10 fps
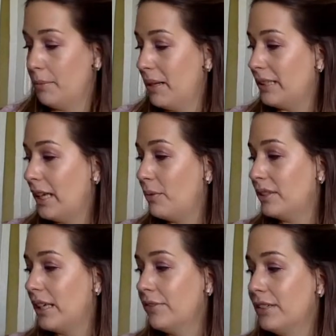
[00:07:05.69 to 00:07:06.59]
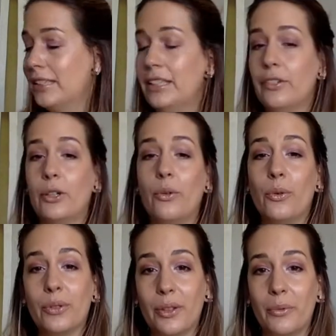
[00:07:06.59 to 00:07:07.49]
but I will definitely
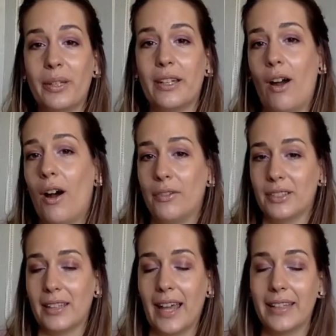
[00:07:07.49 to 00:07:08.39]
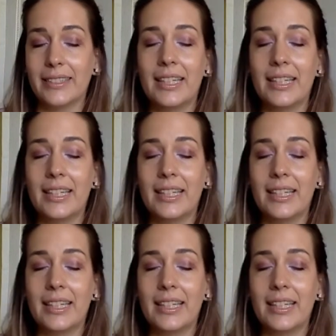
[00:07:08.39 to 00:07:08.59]
record the week after that.